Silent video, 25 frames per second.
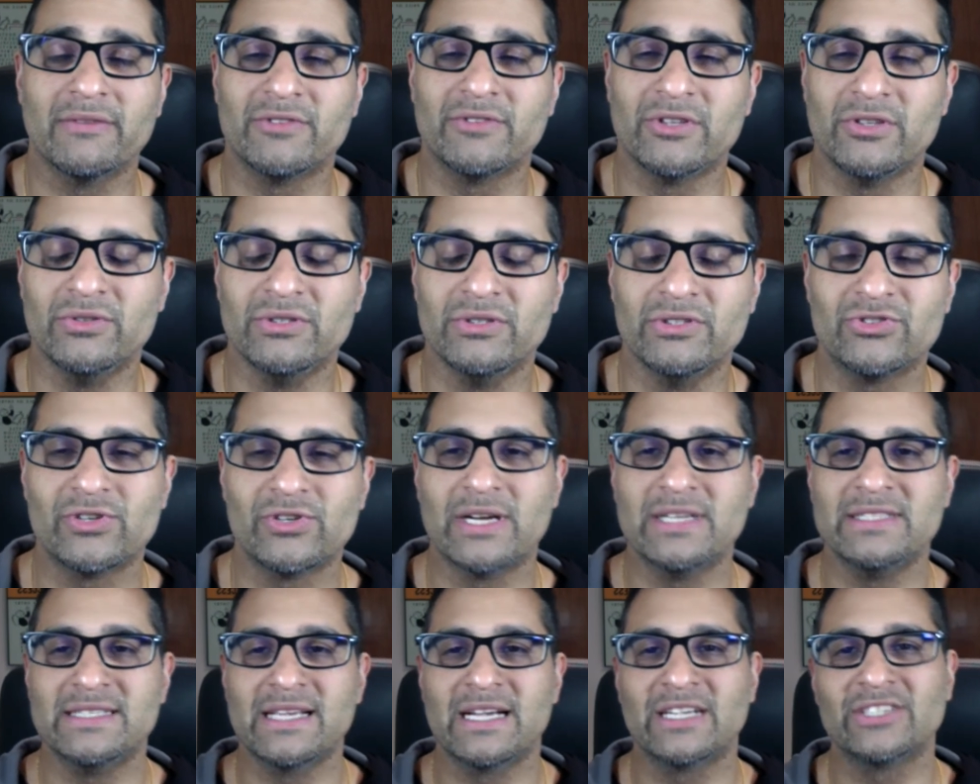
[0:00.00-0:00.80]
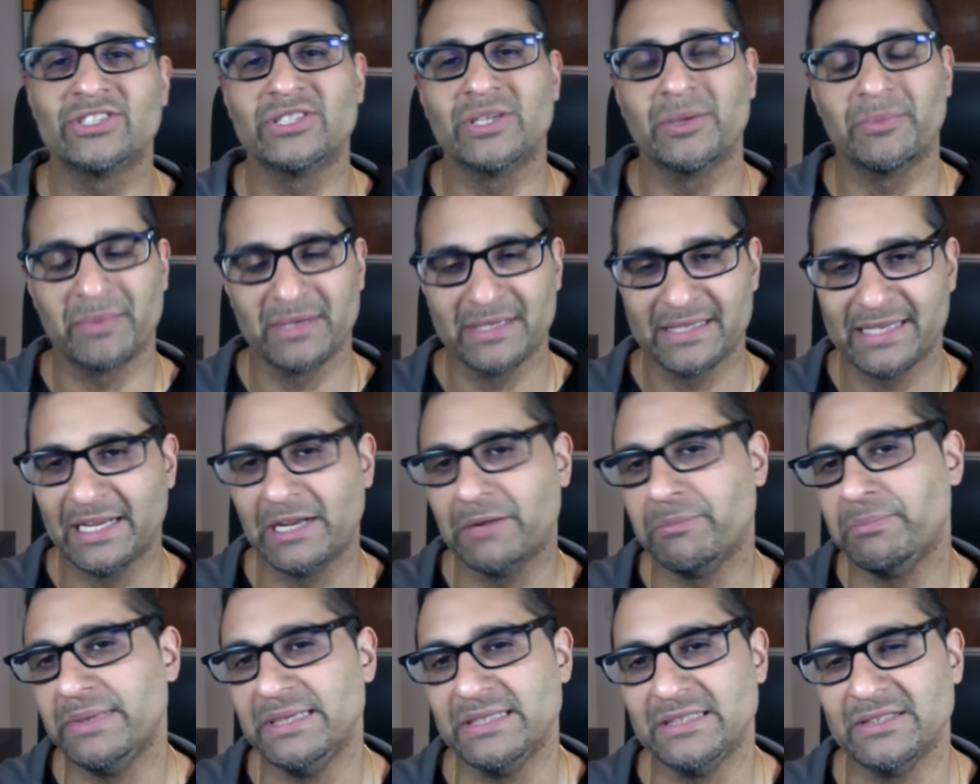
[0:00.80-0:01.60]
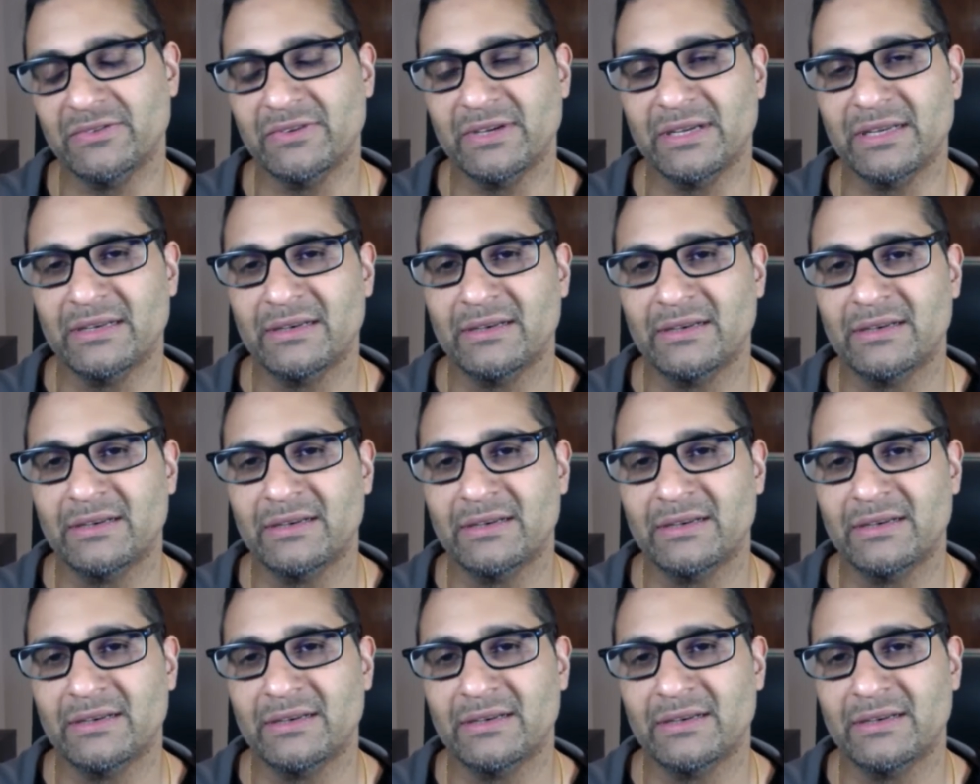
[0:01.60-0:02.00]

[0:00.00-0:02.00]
to do this transaction, I'm going to take a piece of it.